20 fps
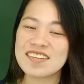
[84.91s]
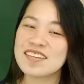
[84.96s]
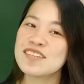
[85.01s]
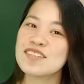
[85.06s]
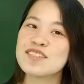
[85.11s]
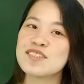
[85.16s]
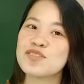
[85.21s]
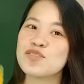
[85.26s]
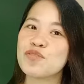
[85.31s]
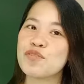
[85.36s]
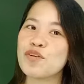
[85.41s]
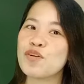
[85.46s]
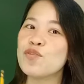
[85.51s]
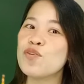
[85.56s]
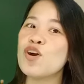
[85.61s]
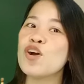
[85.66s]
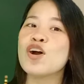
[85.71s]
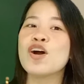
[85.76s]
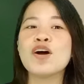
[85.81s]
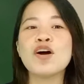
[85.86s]

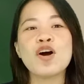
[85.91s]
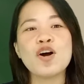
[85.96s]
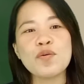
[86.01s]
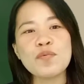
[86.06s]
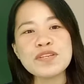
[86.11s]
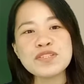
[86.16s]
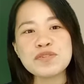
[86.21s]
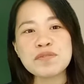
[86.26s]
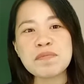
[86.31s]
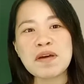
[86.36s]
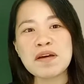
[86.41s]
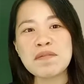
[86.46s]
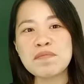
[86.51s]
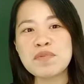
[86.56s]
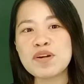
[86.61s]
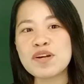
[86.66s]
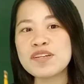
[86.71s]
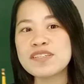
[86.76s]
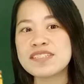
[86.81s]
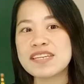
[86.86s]
So always
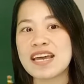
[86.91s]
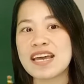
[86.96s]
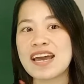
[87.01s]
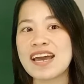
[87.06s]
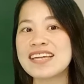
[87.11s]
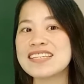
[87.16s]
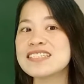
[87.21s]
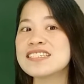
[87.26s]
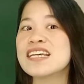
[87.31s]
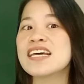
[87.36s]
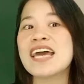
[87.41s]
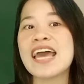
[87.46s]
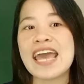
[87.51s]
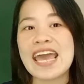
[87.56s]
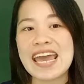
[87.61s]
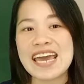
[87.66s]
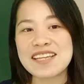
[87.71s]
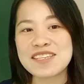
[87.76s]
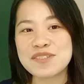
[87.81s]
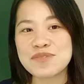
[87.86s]
remember dance
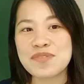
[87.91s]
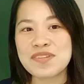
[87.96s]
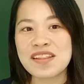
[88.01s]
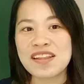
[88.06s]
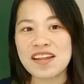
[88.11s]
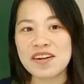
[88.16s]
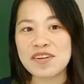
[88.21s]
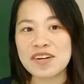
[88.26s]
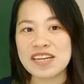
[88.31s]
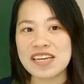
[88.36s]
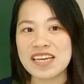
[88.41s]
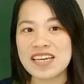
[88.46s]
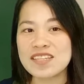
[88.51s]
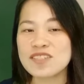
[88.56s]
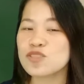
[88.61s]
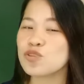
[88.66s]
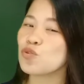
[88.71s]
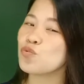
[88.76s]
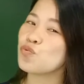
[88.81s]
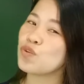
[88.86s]
ends with letter E,
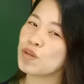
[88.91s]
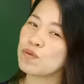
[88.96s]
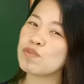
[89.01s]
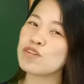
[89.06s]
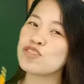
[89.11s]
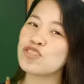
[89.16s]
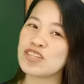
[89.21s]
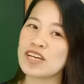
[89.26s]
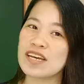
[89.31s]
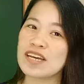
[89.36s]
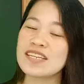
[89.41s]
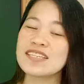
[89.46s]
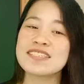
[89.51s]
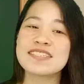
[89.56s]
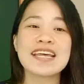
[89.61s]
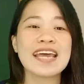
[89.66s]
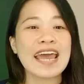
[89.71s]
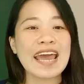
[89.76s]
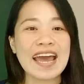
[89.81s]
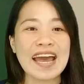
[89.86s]
so we will just
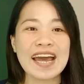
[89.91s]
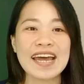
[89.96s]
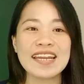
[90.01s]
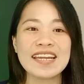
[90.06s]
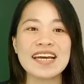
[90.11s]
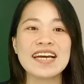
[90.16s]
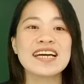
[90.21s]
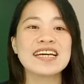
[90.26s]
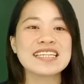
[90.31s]
add